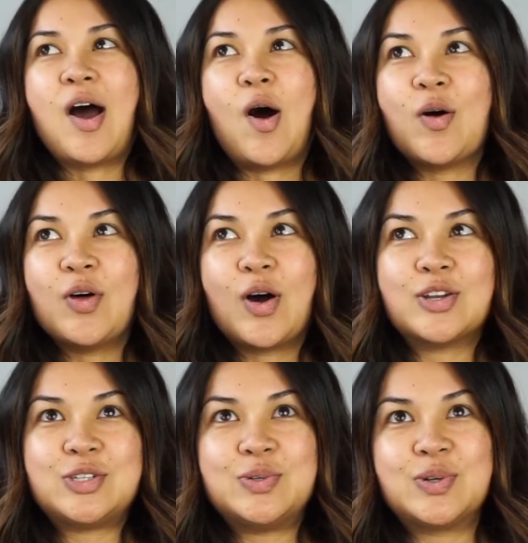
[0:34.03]
All the
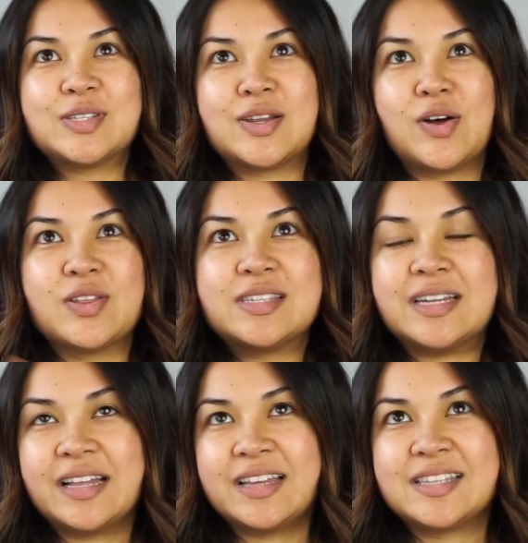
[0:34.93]
hot tools and all the
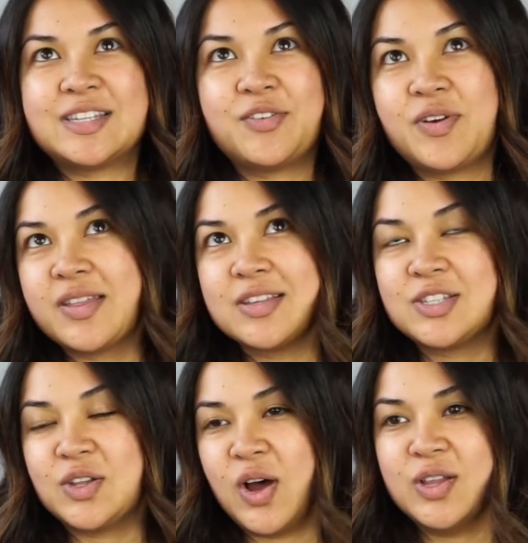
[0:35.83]
styling stuff are at the
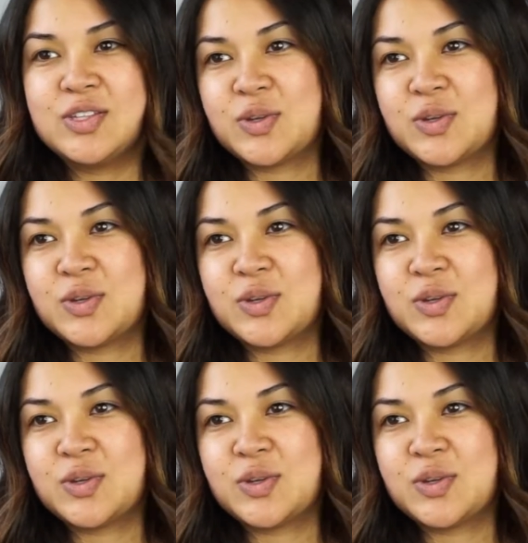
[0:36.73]
salon,